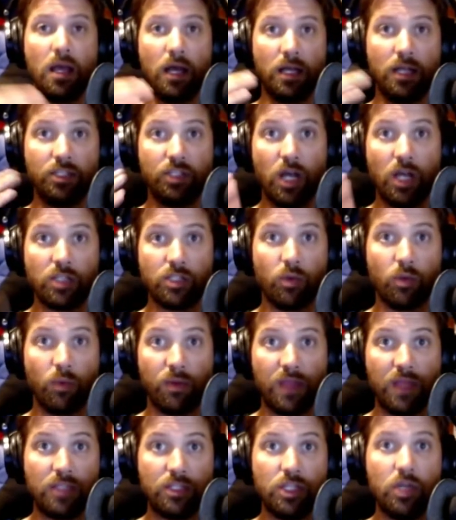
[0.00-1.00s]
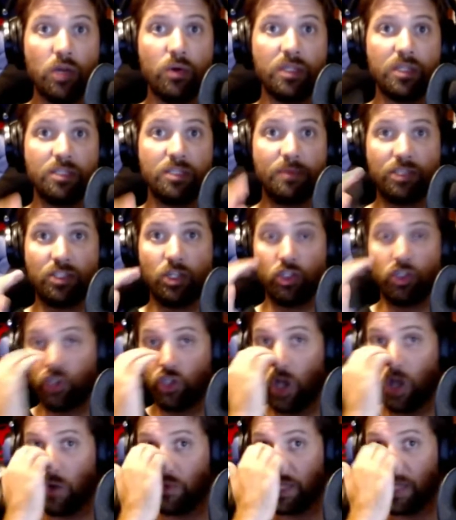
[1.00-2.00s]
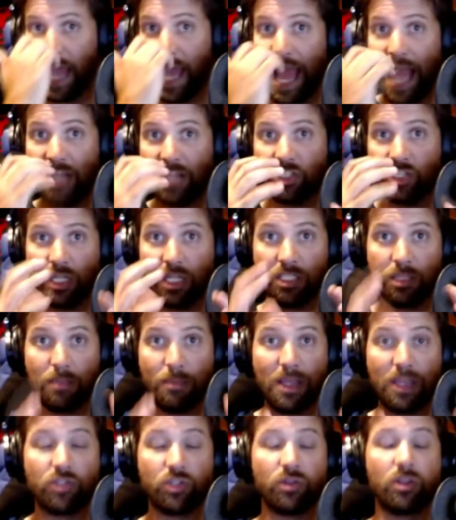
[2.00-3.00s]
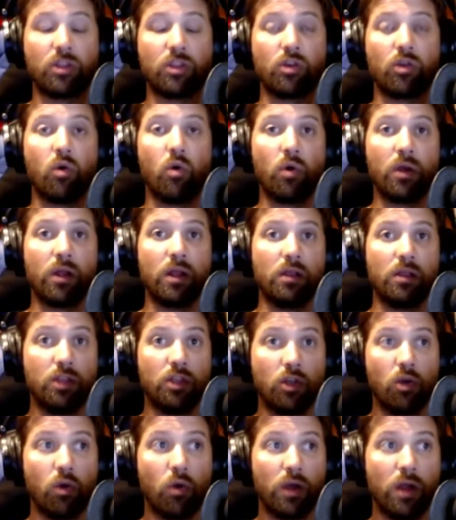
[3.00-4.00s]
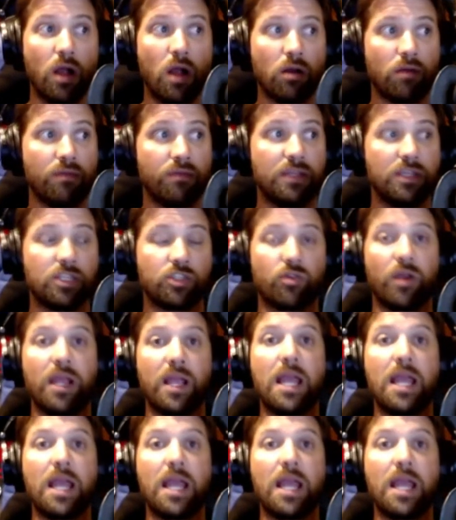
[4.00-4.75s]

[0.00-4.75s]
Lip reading: does what they do, is to show the action and to make sure that the choreography is great.